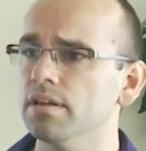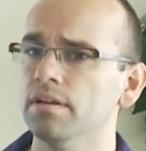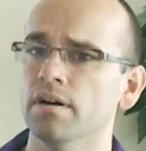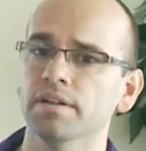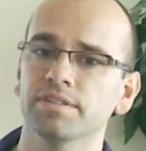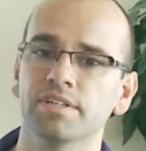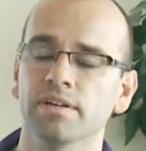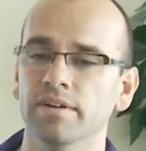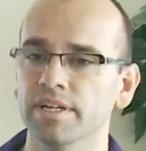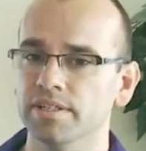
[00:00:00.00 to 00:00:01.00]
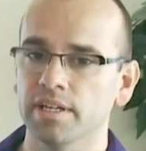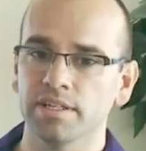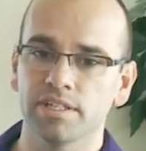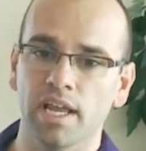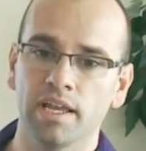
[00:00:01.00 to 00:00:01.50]
knowledge generation
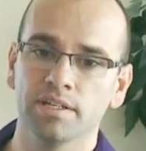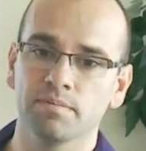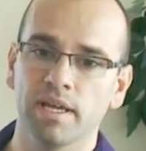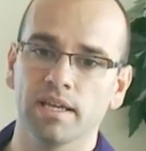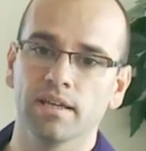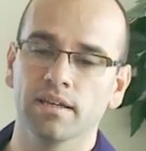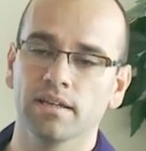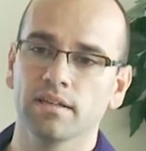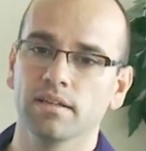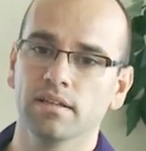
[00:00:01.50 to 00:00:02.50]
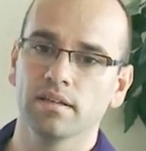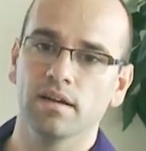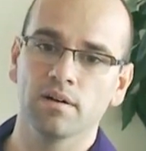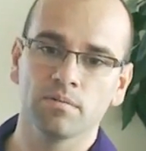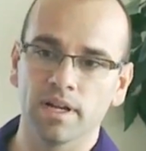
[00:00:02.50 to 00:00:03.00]
and change making
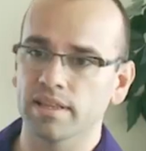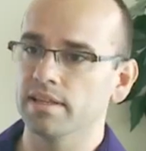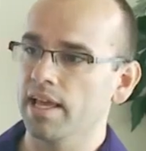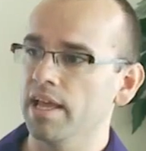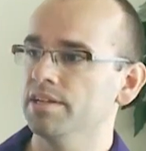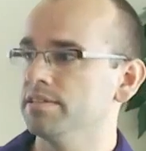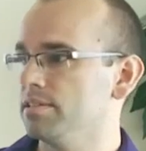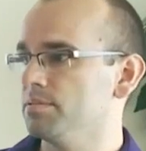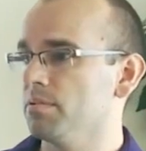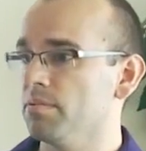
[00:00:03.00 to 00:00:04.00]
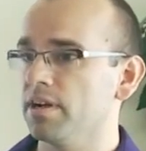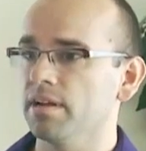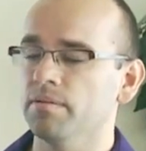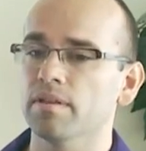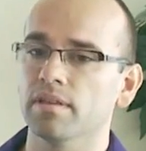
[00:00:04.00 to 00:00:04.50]
are what the agencies we're
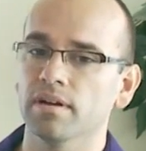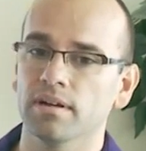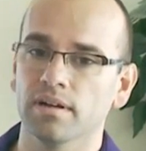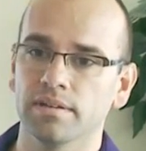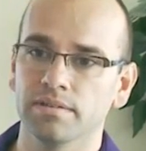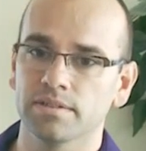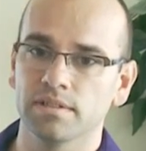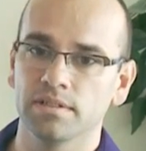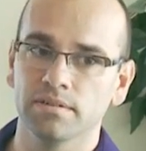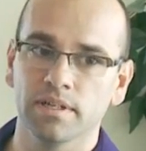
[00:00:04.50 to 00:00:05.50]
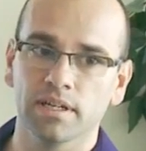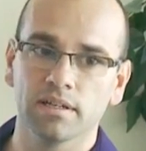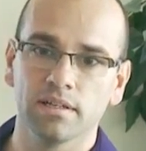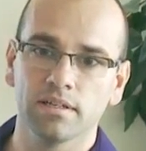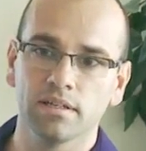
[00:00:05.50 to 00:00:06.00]
working with are used to doing.
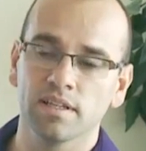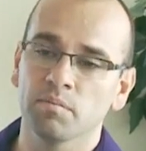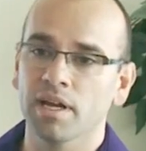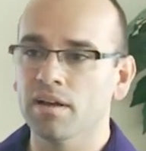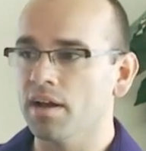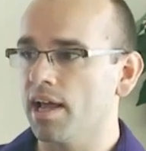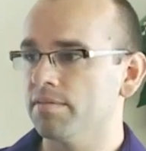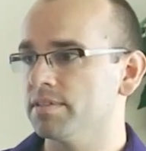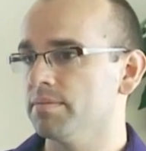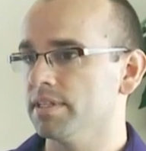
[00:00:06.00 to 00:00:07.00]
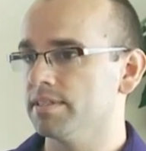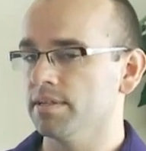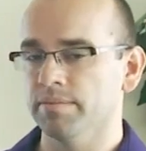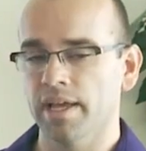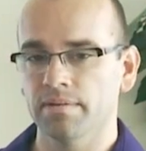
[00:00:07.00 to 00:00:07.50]
They might not have some of the
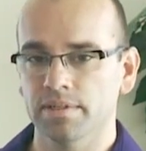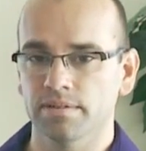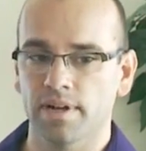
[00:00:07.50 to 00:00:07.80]
same language